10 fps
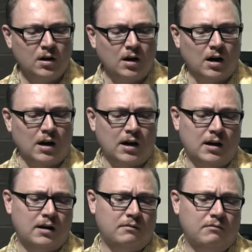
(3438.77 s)

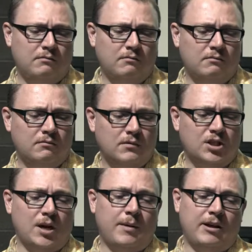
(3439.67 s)
Uh, let's
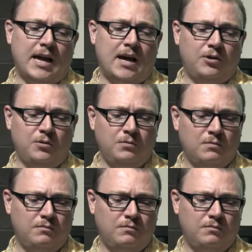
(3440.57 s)
talk about Yahoo